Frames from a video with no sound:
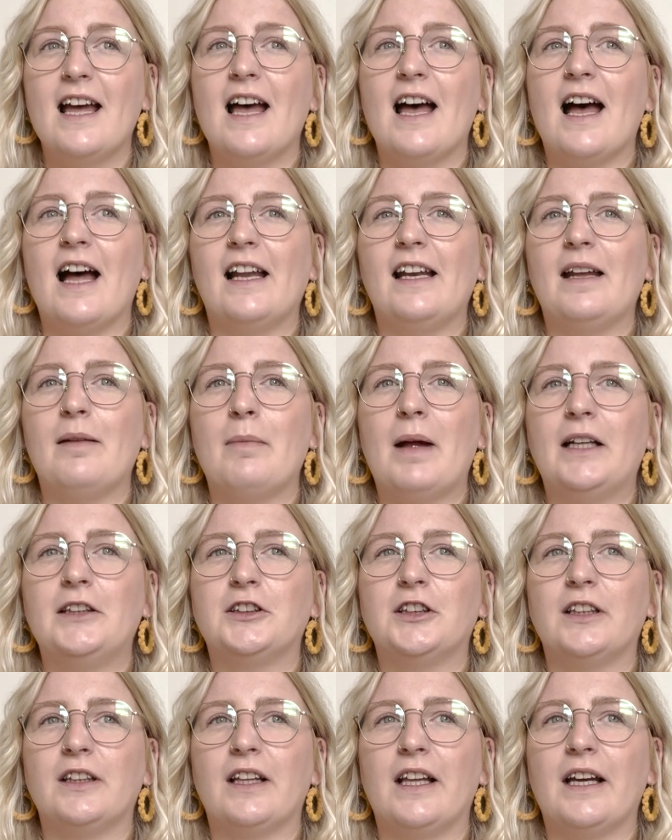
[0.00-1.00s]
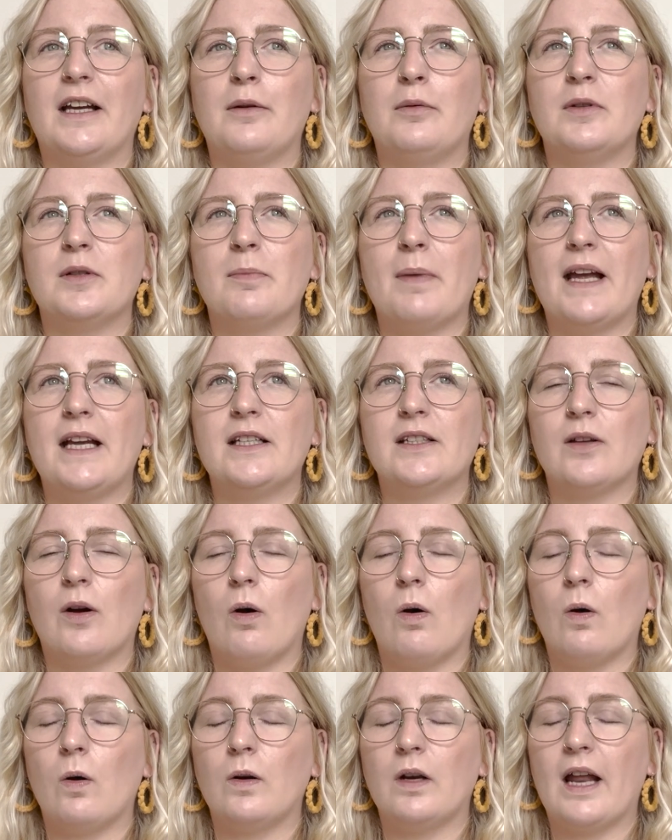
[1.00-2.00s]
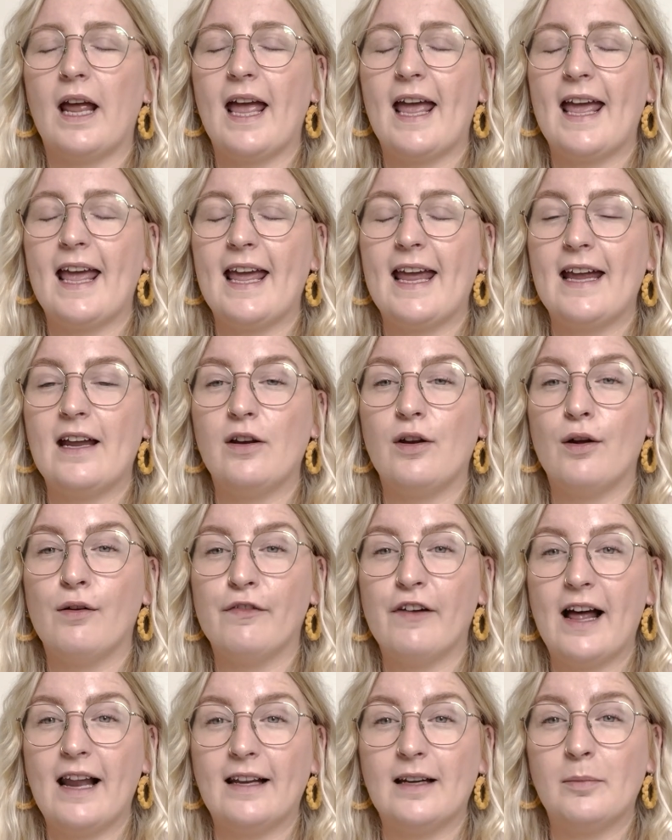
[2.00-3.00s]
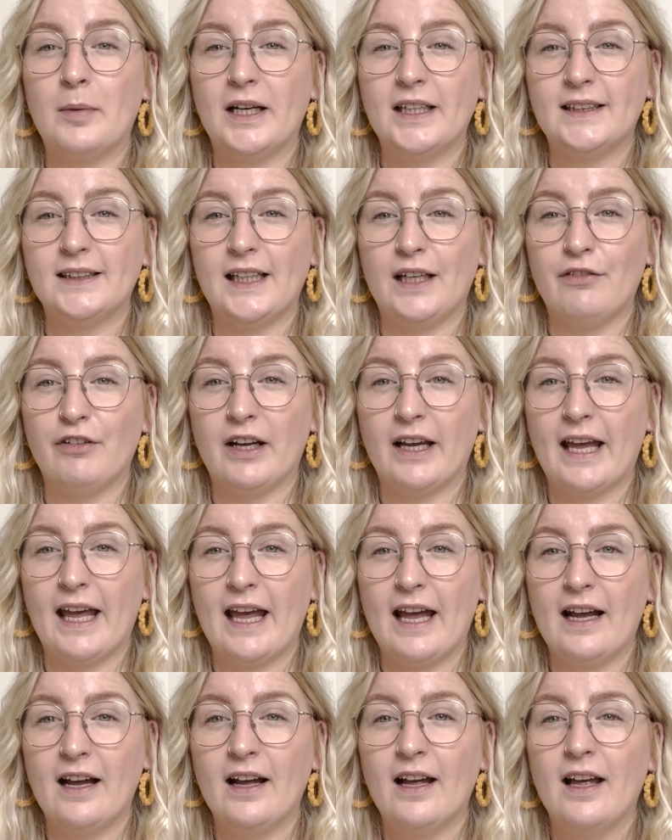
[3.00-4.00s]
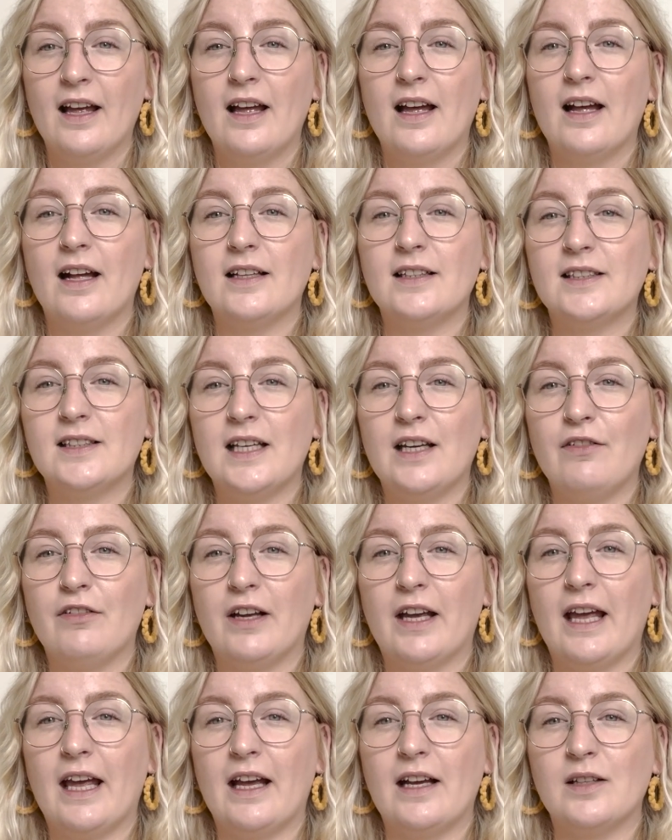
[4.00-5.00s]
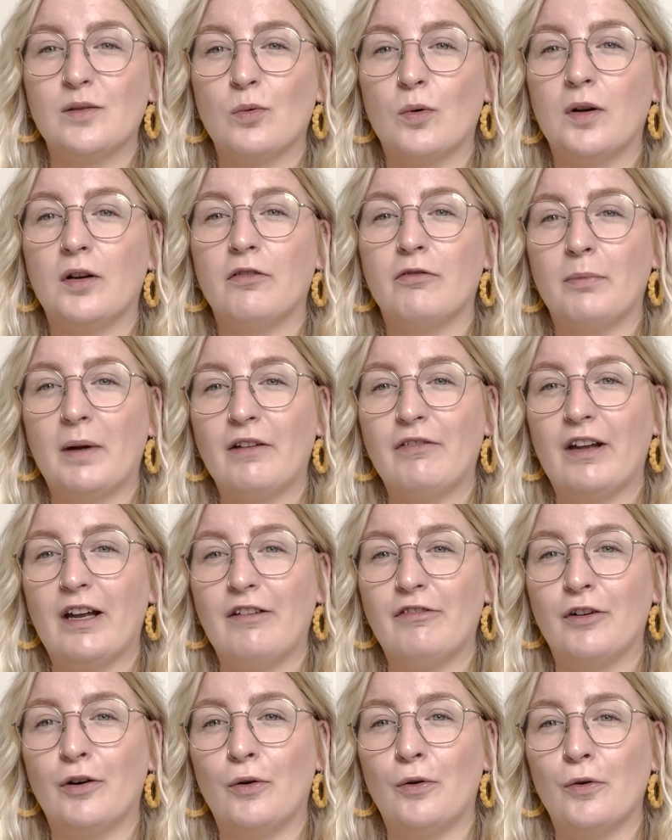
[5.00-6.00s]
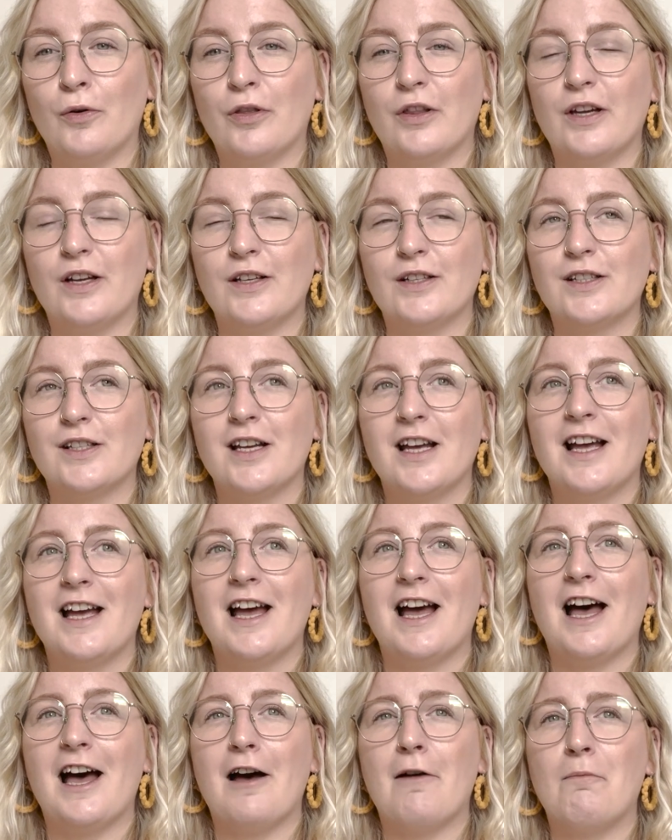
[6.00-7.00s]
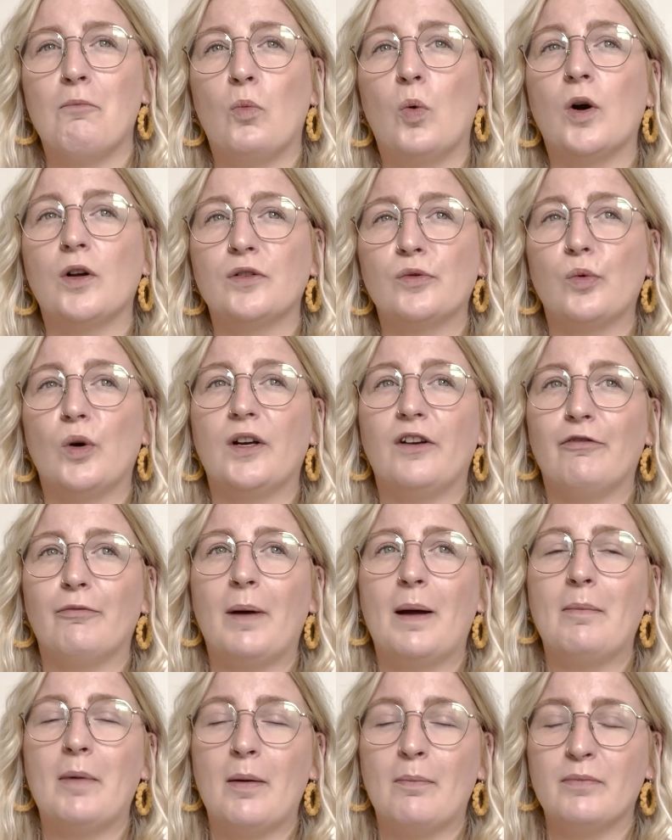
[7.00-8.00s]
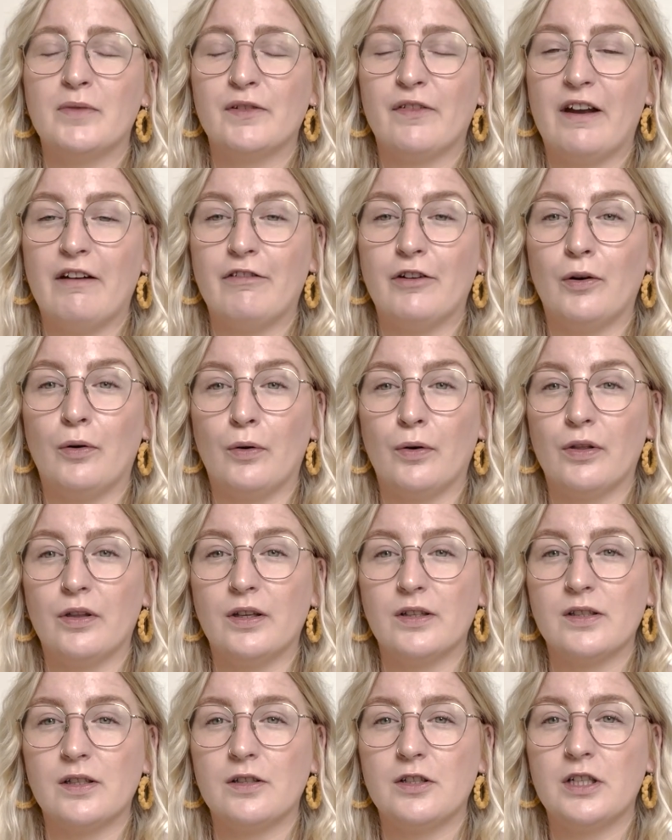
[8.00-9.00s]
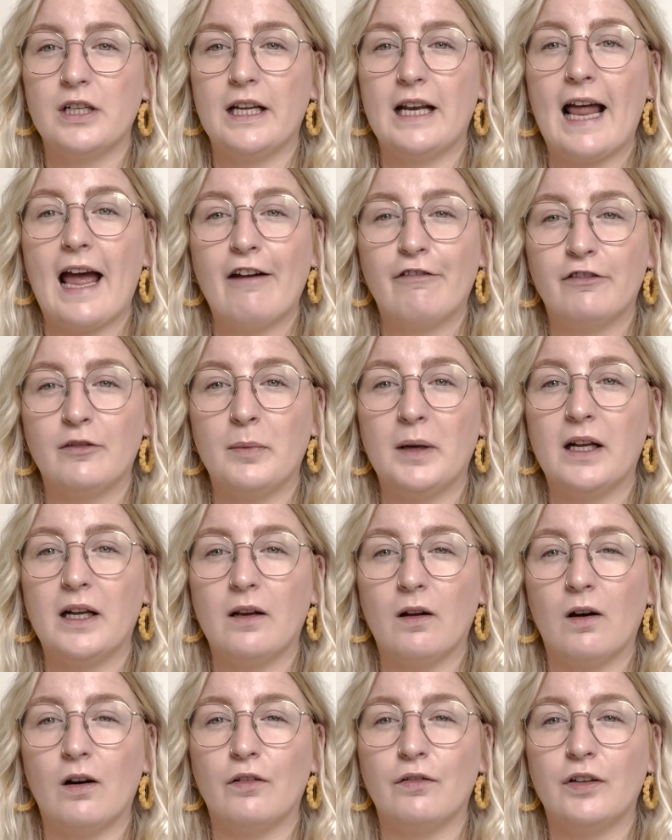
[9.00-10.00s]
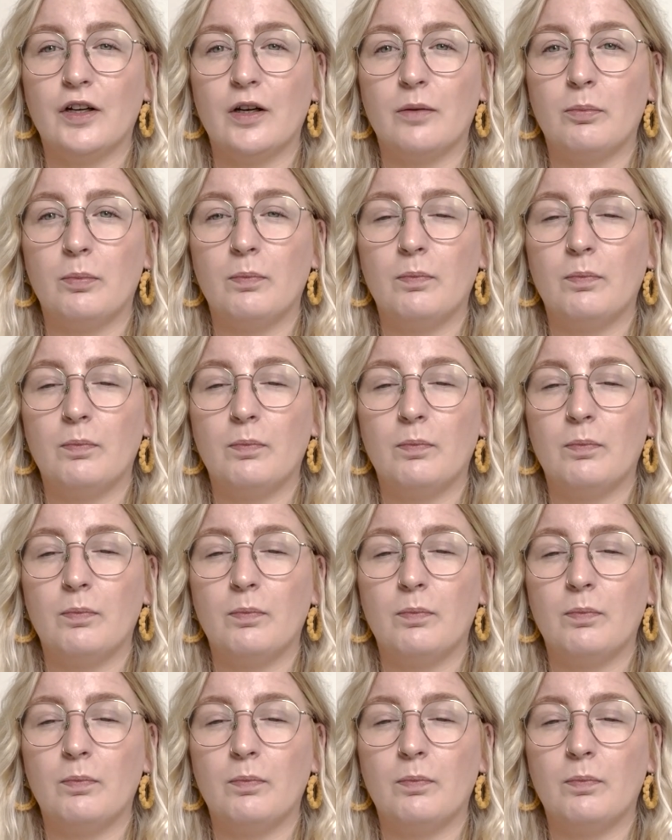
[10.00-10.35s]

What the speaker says: and it mentioned that it was based on a novella by Stephen King, and Stephen King is one of my favourite authors, was one of my mum's favourite authors, and she left me a lot of her